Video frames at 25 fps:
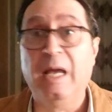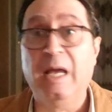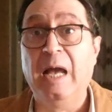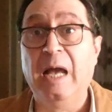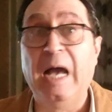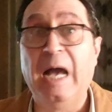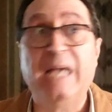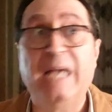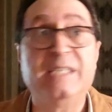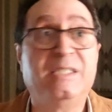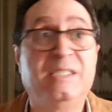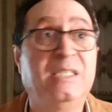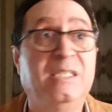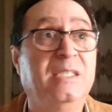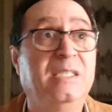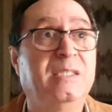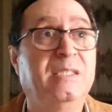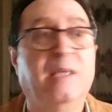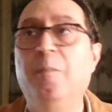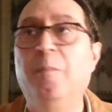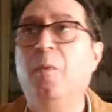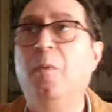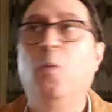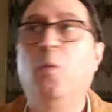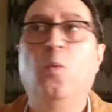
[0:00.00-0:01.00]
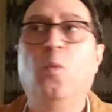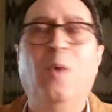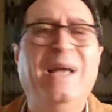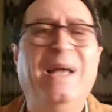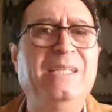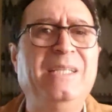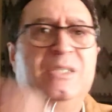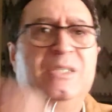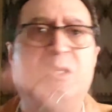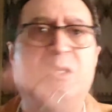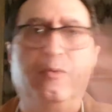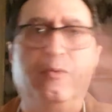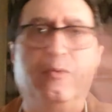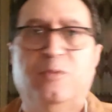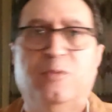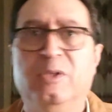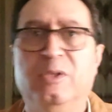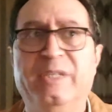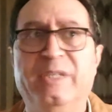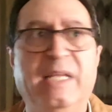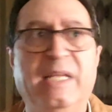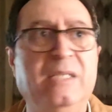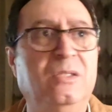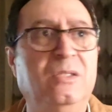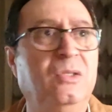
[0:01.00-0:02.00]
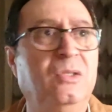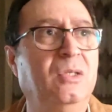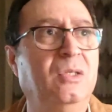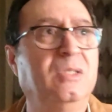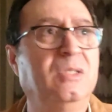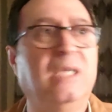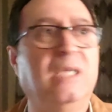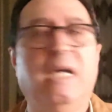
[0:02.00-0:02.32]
I see them wonderful dancers.